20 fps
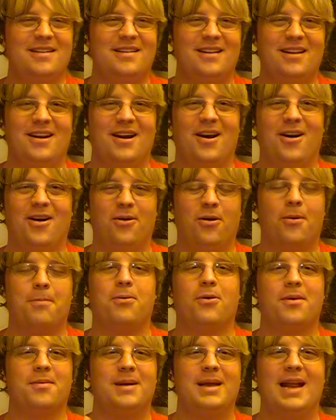you know, or
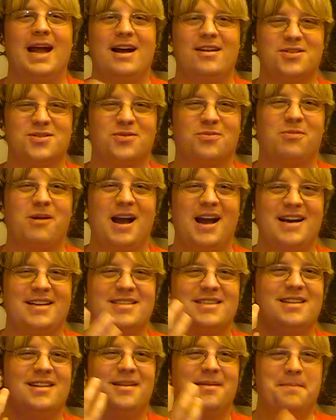put him in house
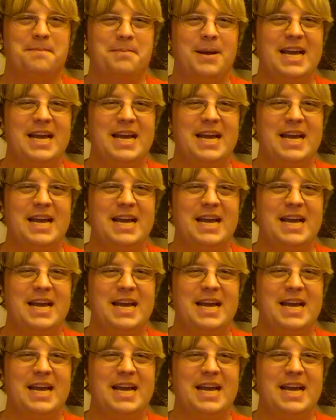arrest,